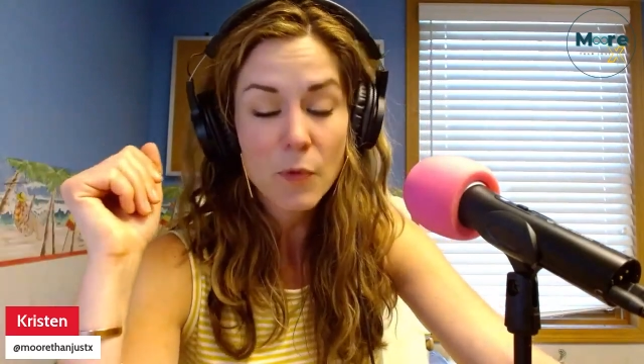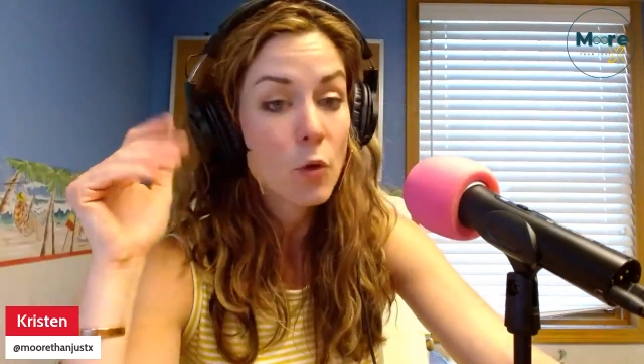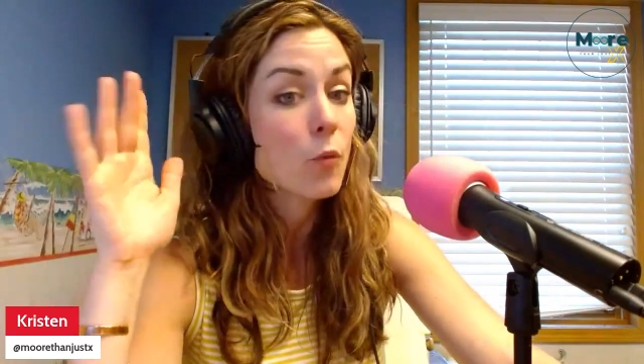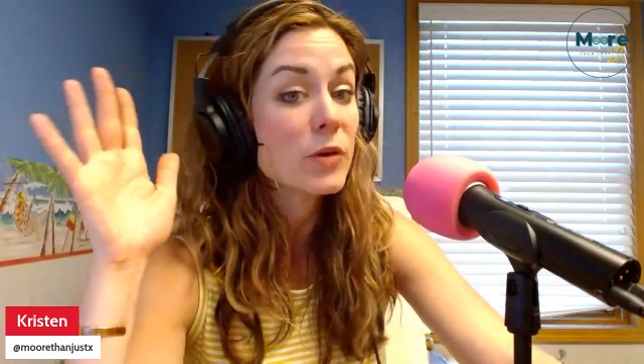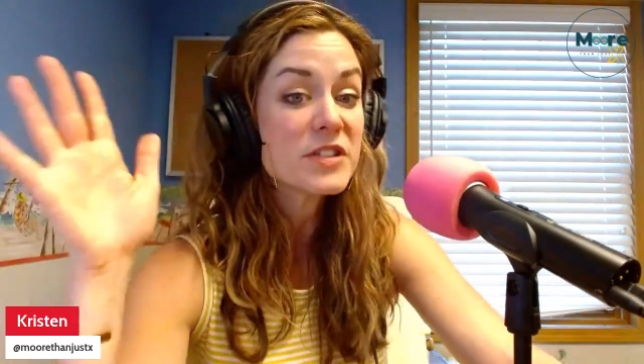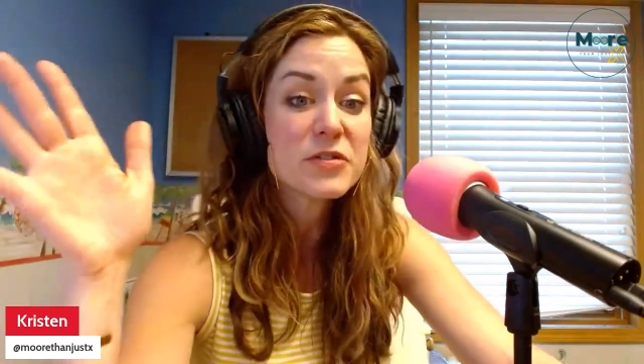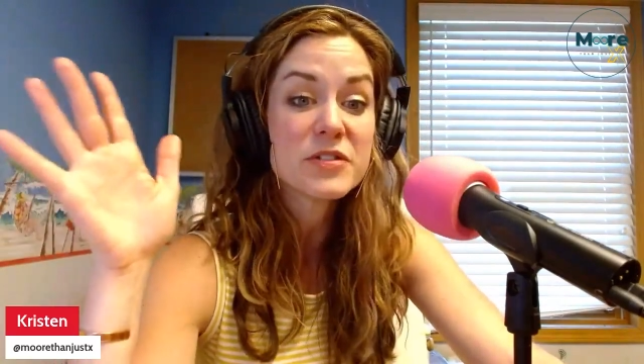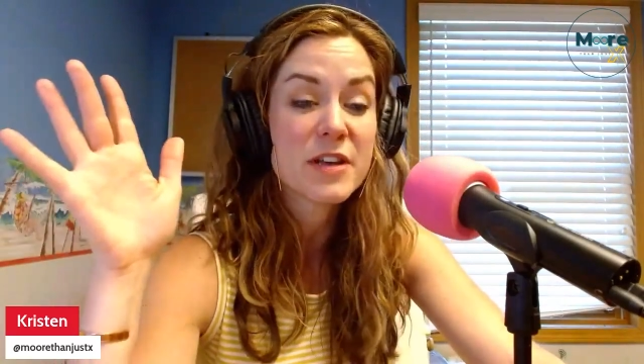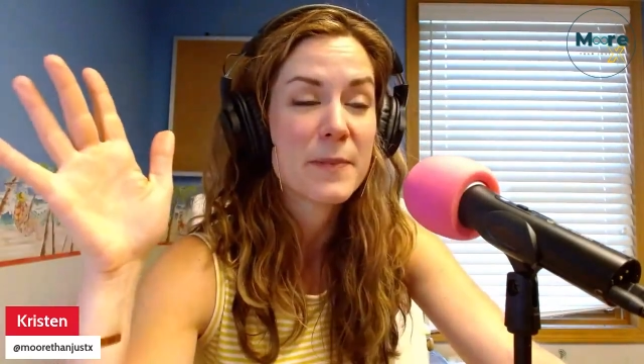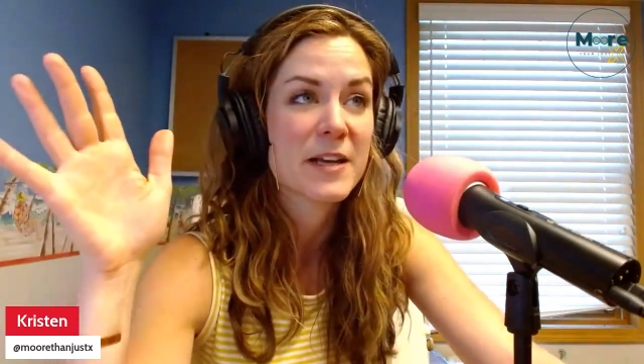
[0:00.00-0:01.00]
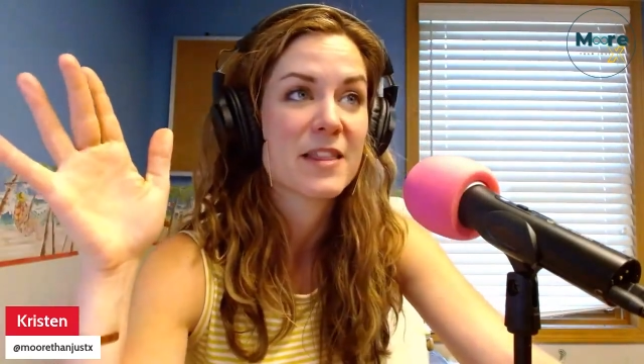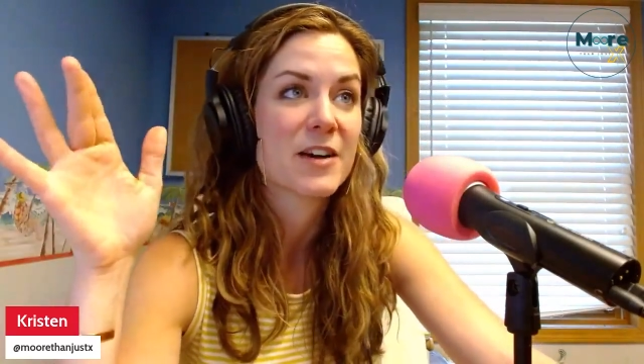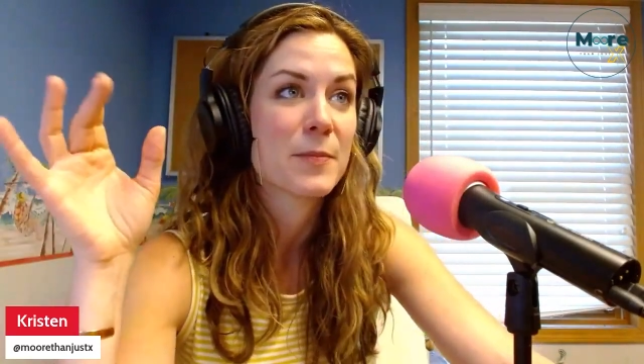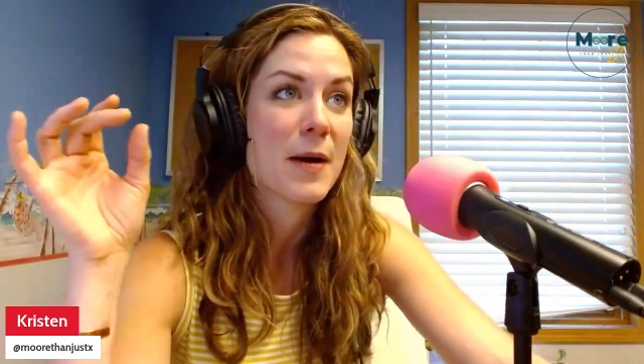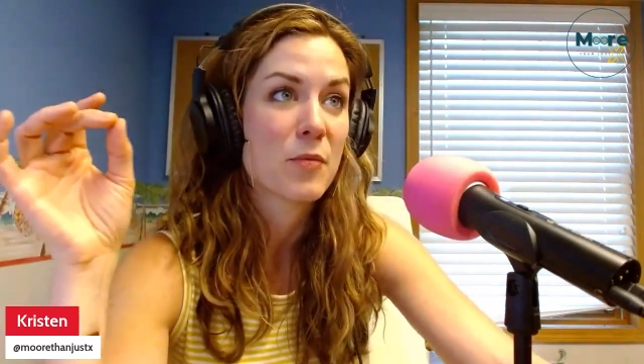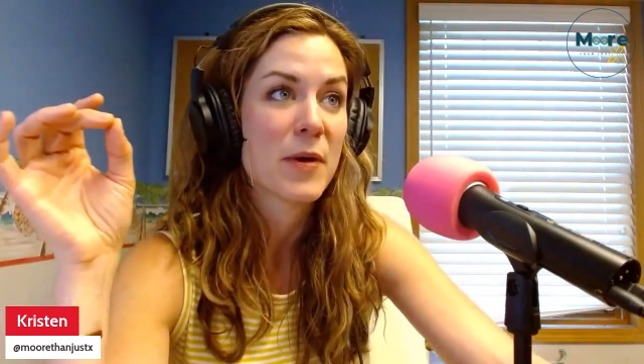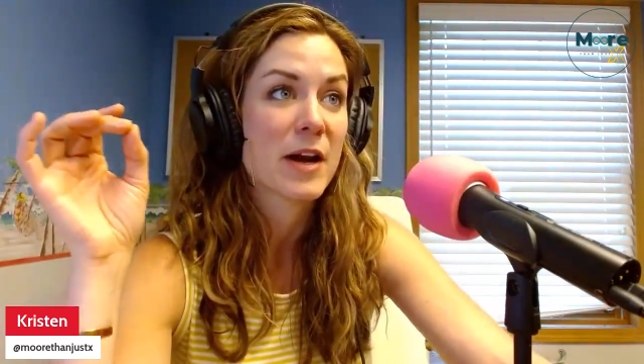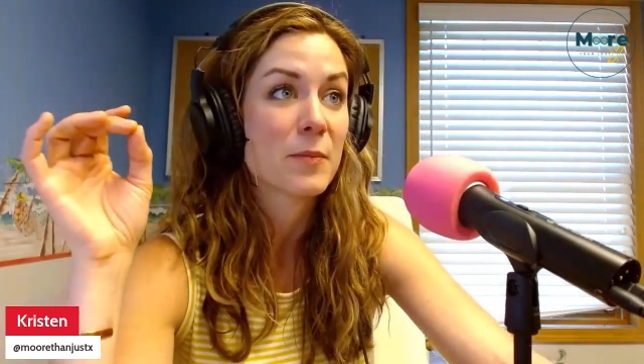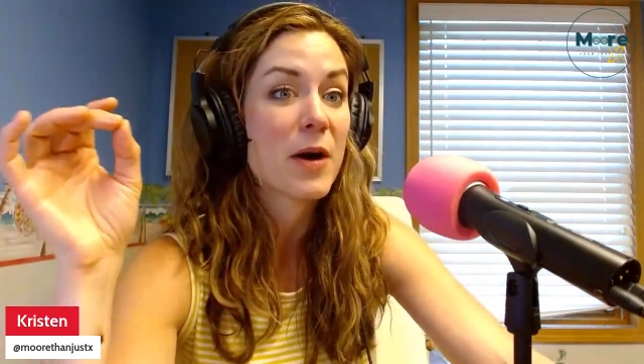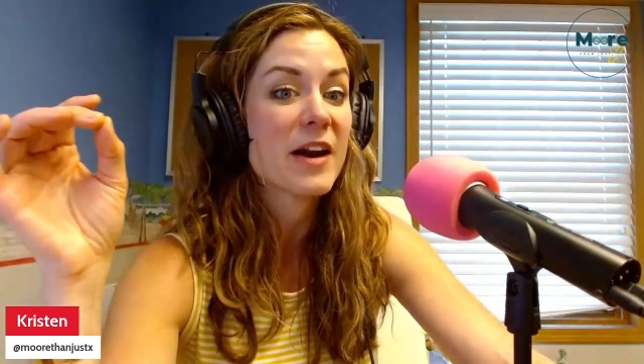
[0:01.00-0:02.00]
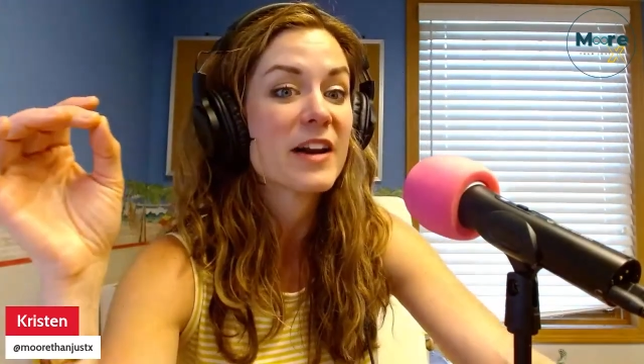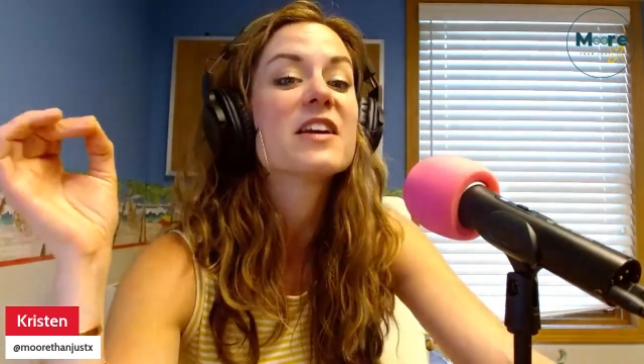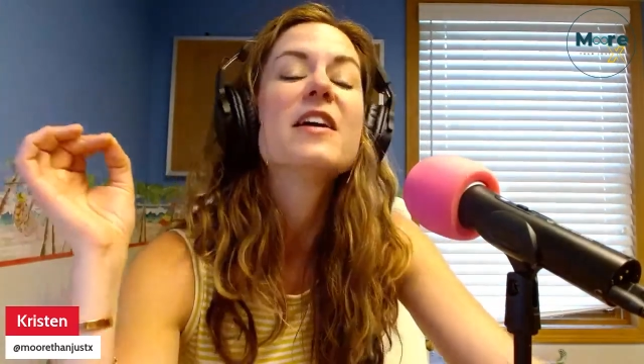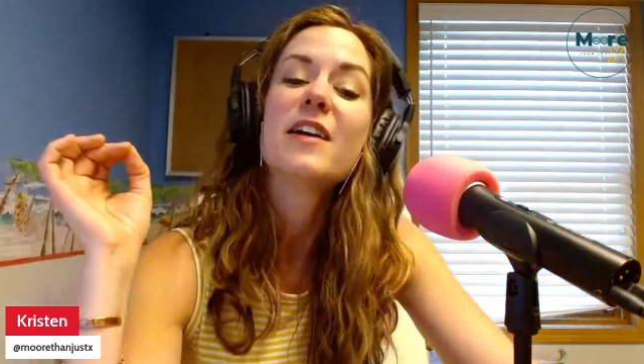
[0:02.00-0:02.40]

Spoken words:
Once students have picked their problematic product,